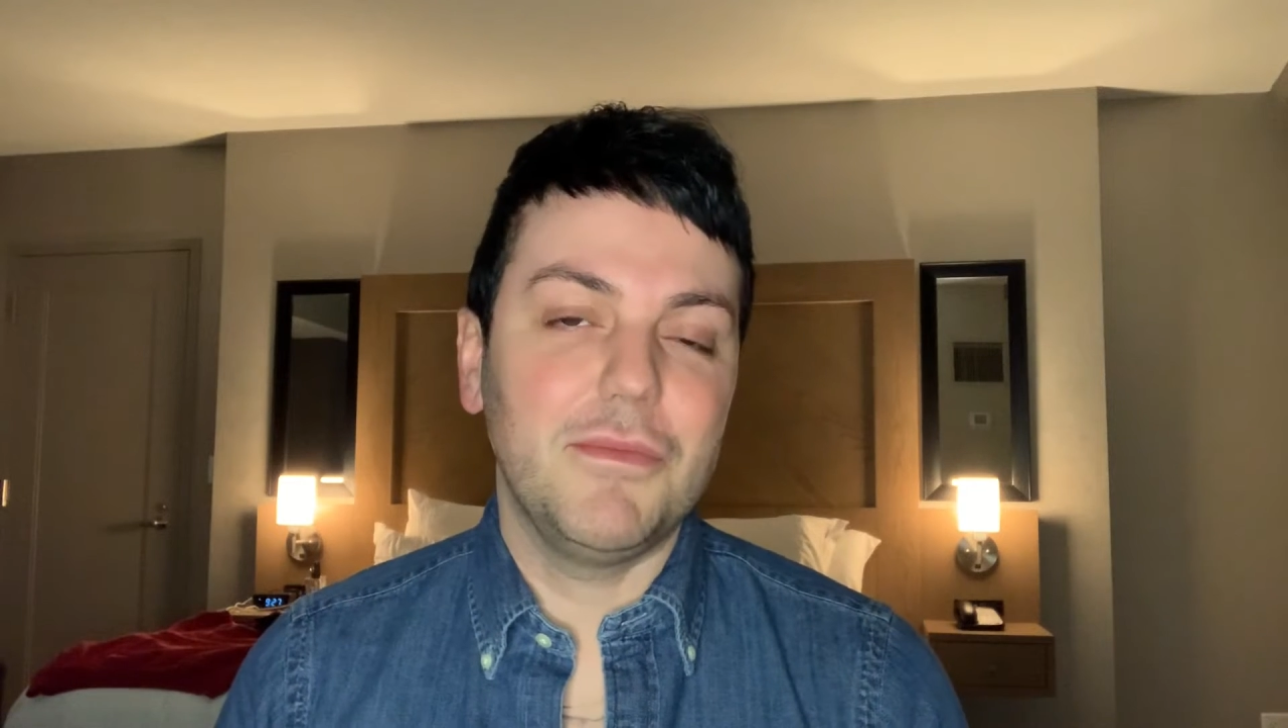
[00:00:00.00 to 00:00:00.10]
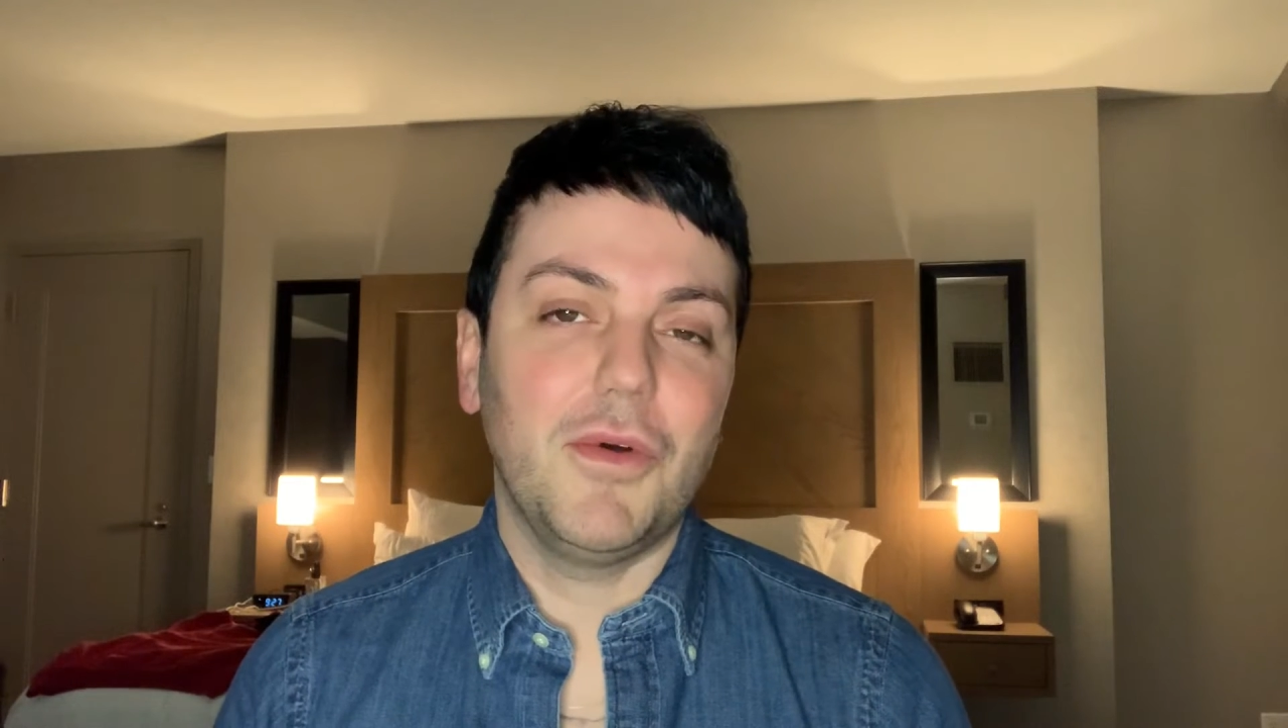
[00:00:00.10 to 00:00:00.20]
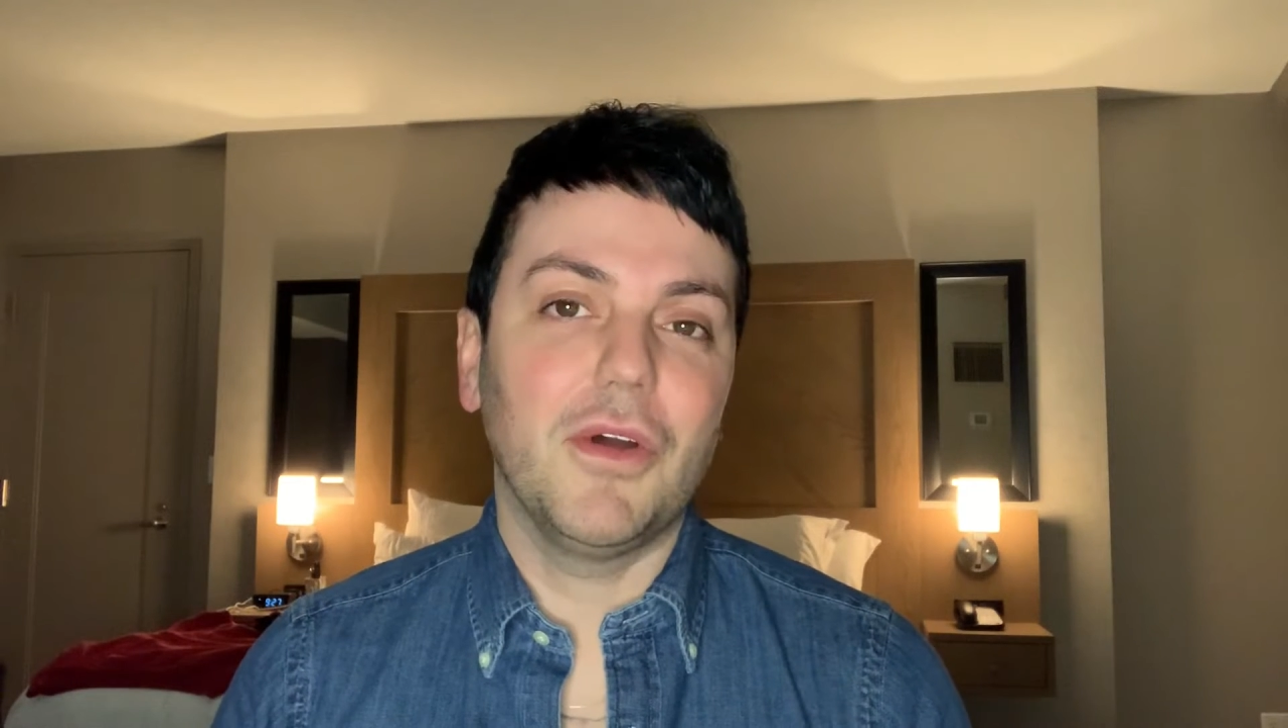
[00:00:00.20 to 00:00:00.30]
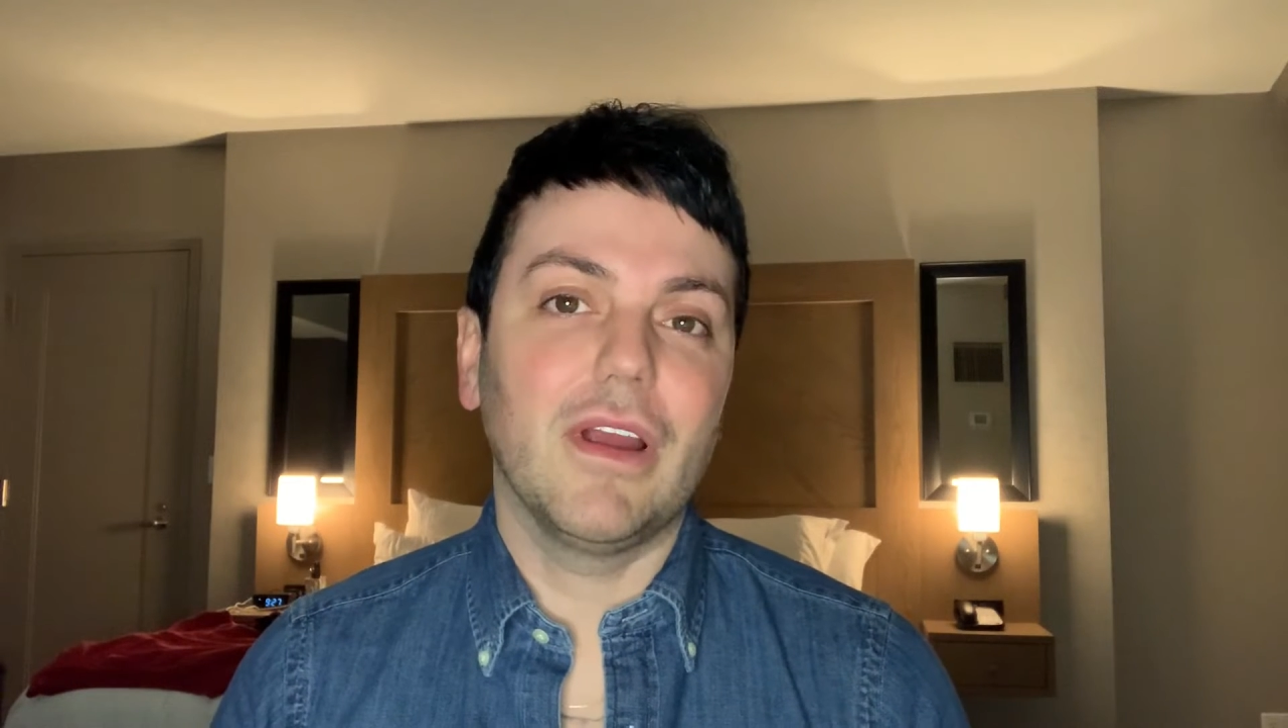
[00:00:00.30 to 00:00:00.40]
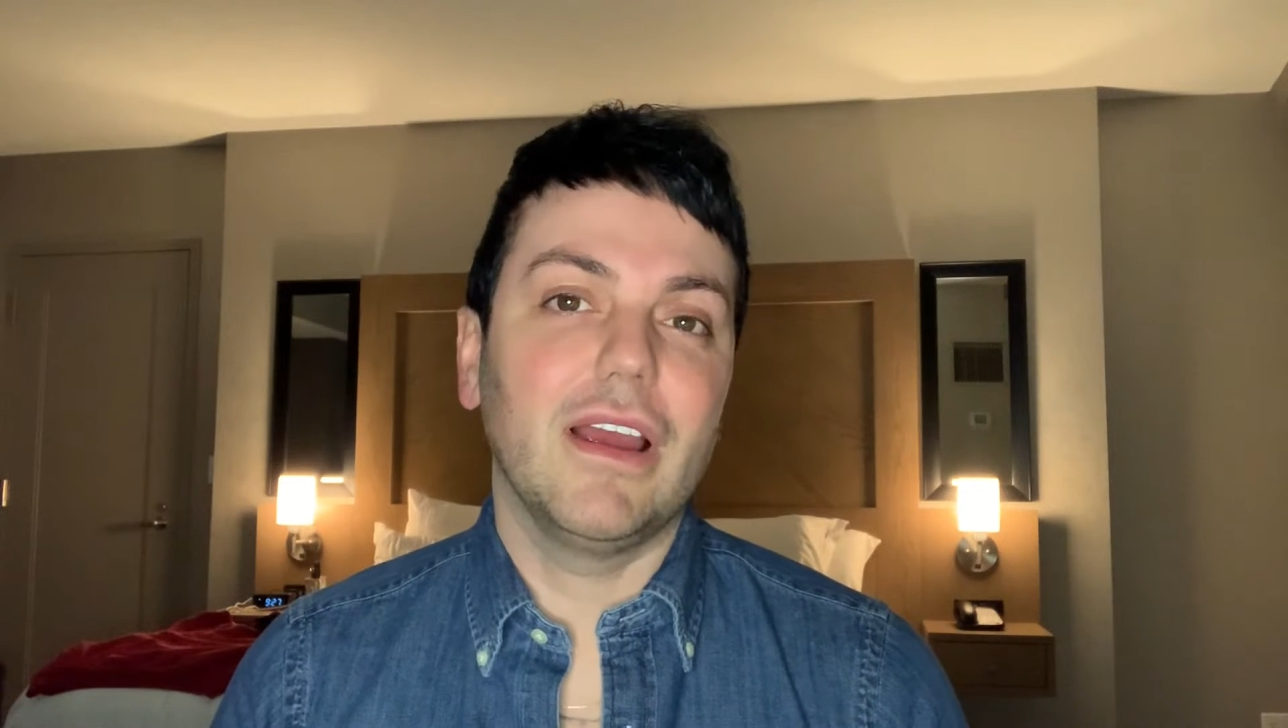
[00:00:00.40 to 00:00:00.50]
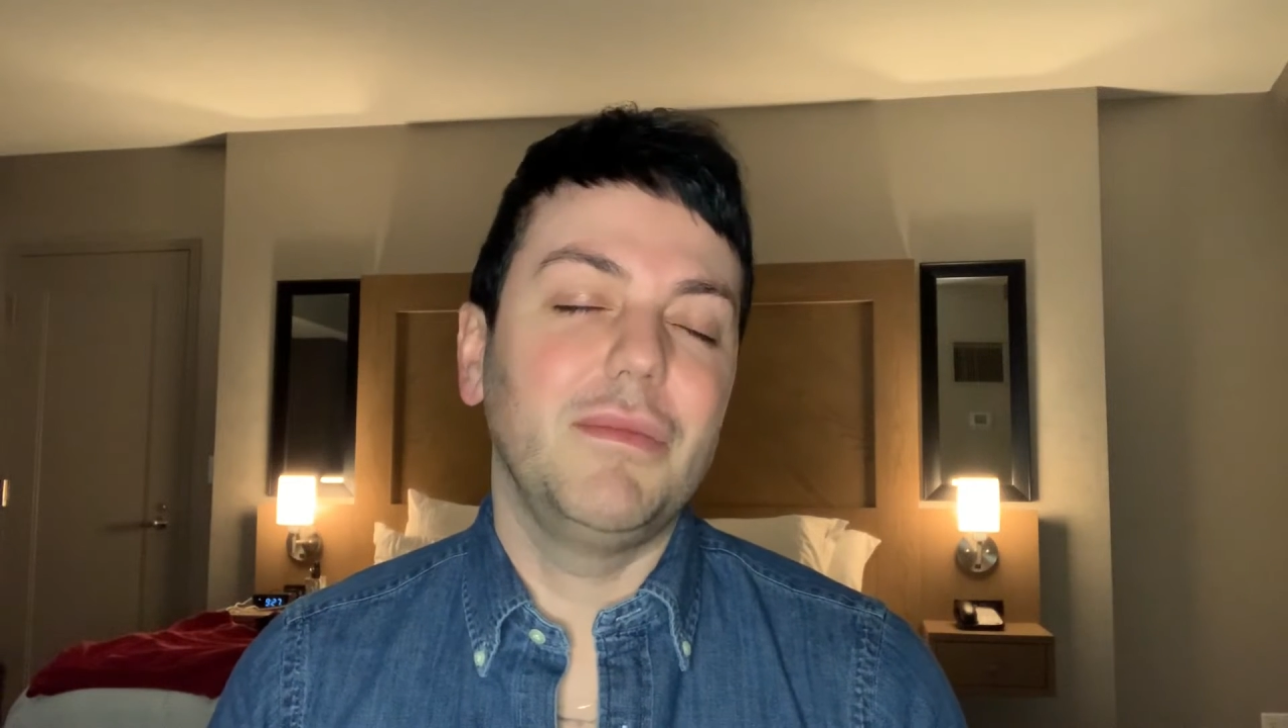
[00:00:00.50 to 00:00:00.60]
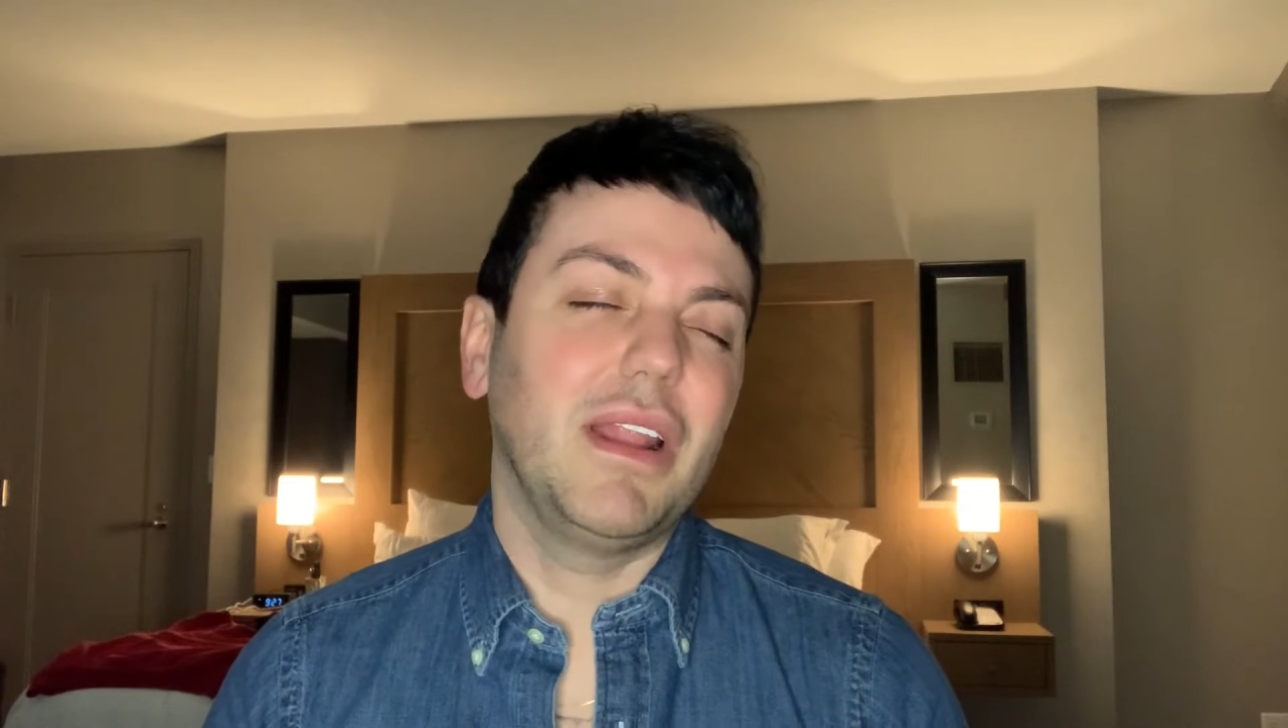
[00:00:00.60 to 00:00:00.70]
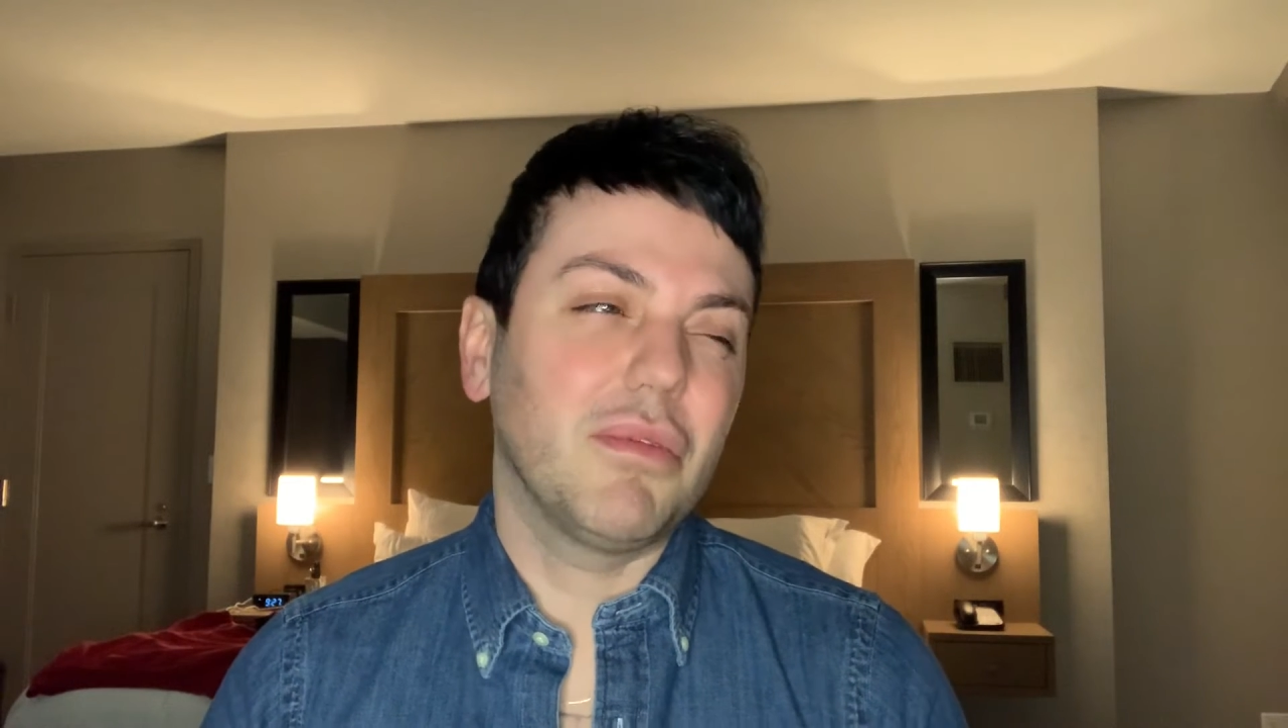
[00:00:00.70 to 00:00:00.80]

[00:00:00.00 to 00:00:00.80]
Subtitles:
more, I mean,